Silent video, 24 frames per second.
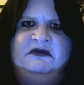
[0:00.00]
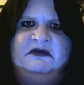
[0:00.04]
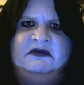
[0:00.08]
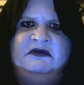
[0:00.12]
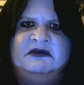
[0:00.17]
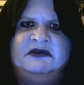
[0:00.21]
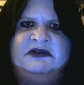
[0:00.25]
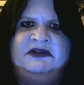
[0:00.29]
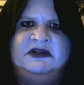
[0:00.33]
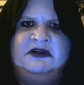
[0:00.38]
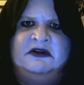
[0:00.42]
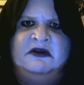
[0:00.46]

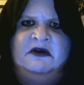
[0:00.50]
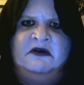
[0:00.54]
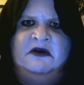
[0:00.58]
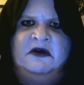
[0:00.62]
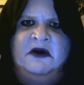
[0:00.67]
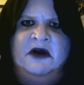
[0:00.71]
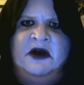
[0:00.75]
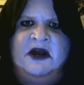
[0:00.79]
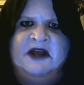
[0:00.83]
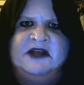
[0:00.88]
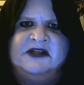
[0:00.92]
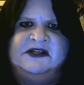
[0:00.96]
It's a
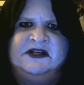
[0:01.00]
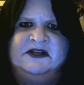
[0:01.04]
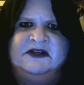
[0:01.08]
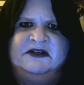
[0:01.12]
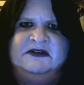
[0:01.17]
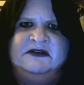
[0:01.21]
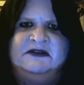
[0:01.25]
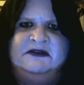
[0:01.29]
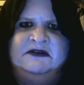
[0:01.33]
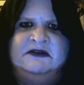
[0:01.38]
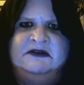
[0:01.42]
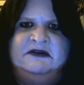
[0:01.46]
Lorite.
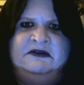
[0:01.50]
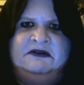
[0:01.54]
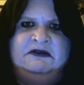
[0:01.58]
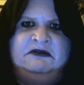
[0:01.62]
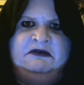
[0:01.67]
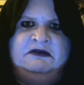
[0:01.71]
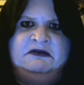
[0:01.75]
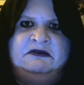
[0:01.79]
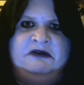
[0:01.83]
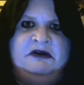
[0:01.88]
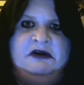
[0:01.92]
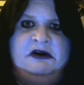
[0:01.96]

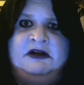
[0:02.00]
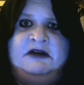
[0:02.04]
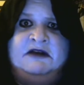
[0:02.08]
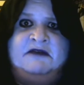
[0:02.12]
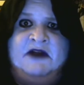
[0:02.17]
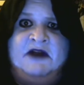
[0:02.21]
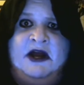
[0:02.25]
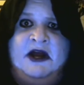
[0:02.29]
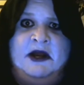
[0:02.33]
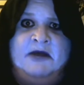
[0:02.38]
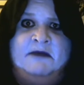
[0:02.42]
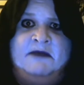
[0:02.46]
Not even
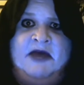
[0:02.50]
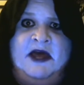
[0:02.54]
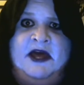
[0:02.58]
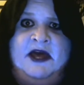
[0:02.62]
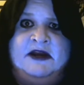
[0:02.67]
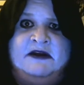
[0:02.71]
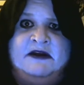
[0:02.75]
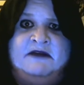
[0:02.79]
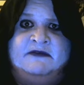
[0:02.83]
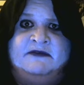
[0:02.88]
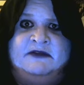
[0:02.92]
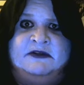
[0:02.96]
I'm that
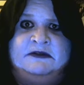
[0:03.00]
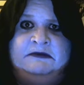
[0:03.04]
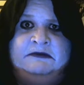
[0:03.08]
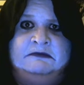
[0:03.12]
evil.